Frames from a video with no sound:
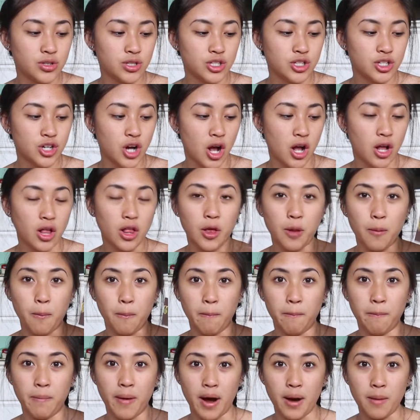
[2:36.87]
the
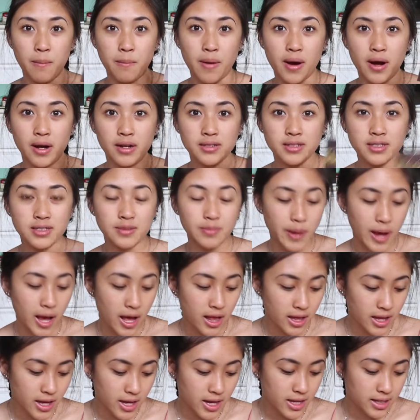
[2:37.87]
Chocolate Bonbons
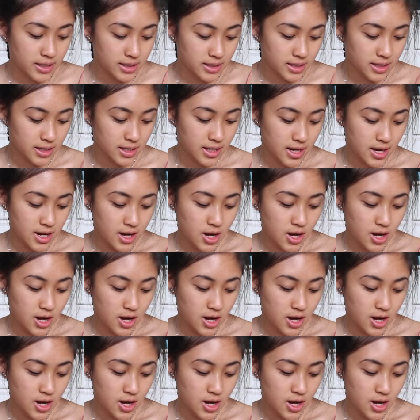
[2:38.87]
palette,